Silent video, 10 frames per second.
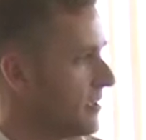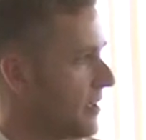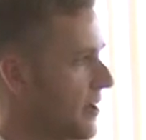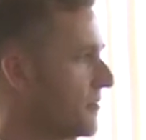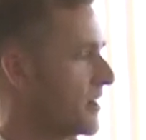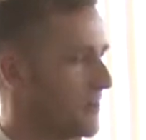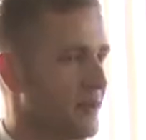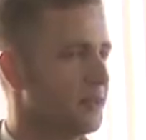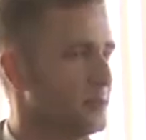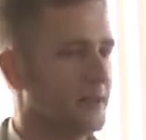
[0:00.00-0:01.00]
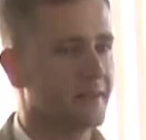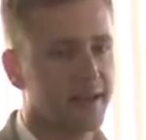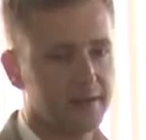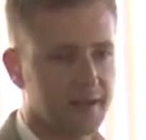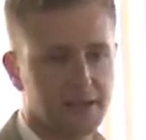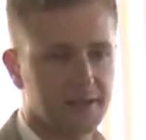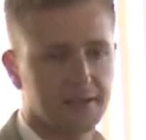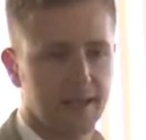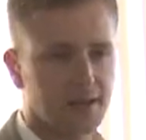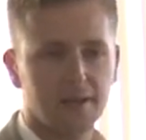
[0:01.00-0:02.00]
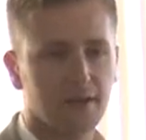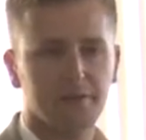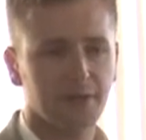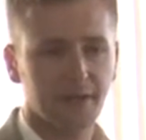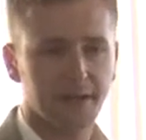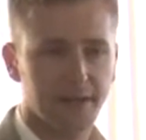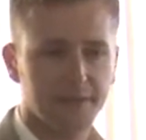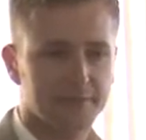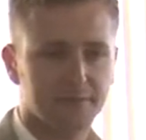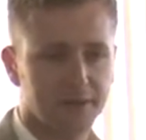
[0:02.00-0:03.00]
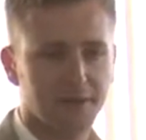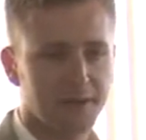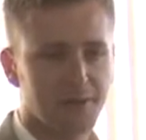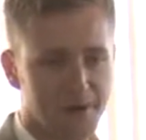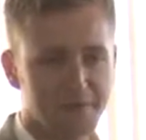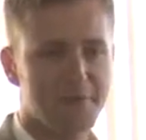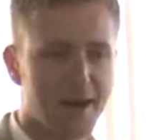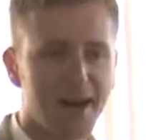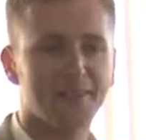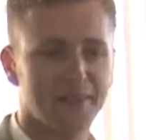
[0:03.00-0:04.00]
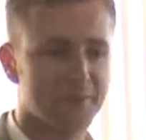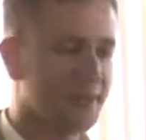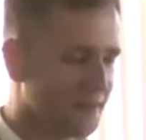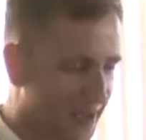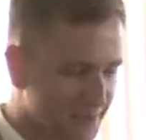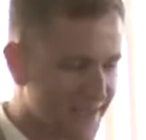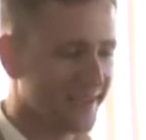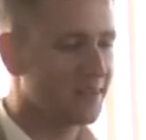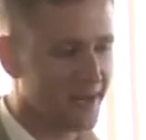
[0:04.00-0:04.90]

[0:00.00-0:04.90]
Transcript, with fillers: I don't recommend doing that like on your day off where you're not, you know, you don't want to be bothered, but if I'm sitting